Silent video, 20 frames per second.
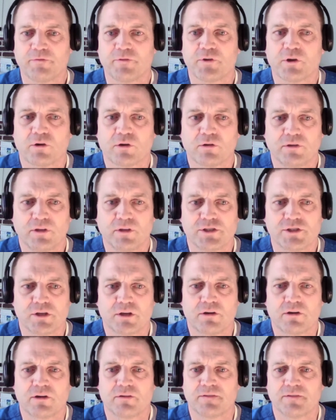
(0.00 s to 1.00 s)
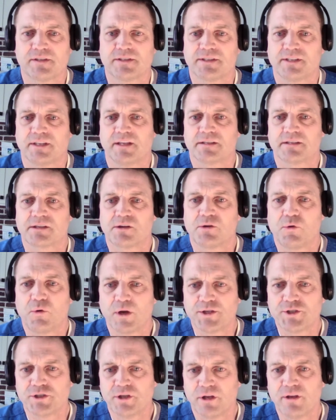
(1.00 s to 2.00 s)
of neurodegenerative disease,
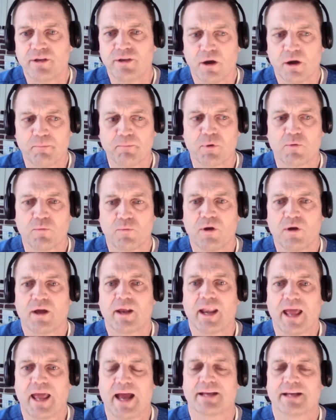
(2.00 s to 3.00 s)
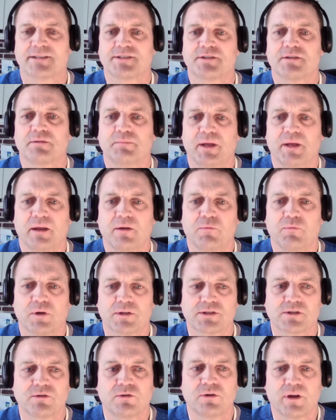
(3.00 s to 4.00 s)
question number one has to be
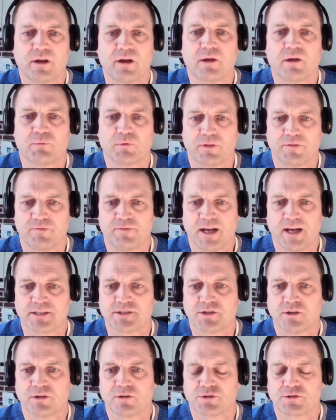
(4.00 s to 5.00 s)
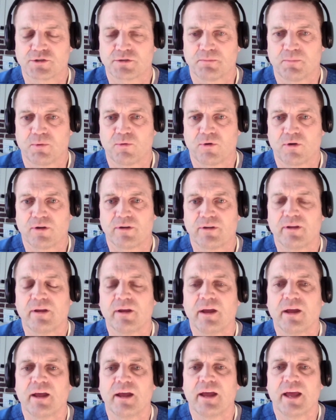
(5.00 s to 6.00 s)
what's going on with vascular support.
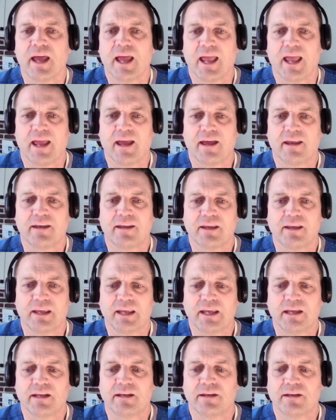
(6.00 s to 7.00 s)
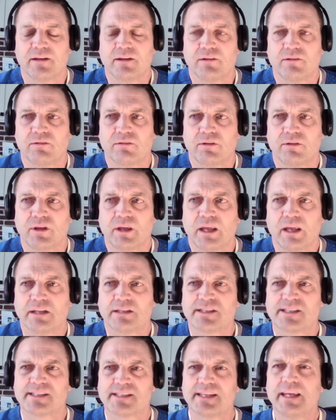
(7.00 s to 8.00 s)
And it
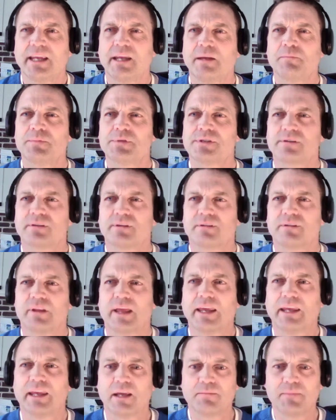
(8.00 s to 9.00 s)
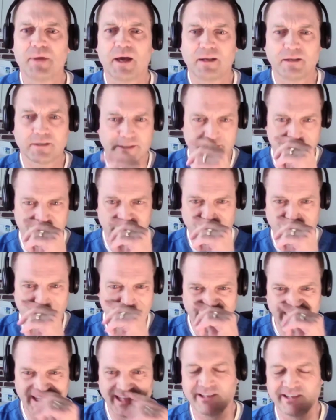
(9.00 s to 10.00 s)
seems like in medicine
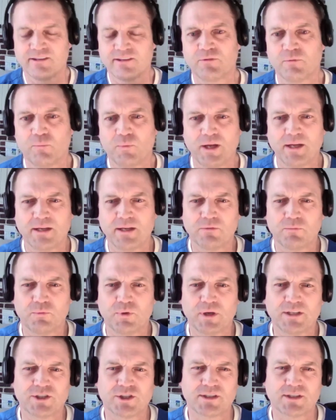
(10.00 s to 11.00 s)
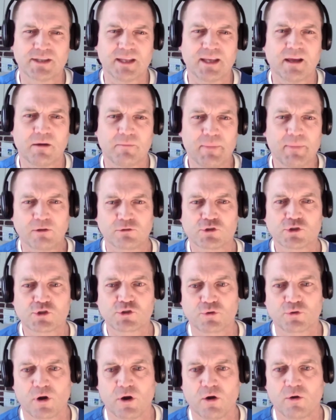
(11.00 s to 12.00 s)
we just think about
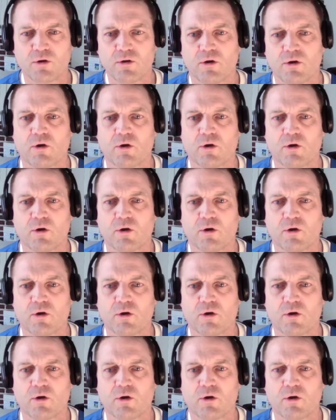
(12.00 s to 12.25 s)
stroke,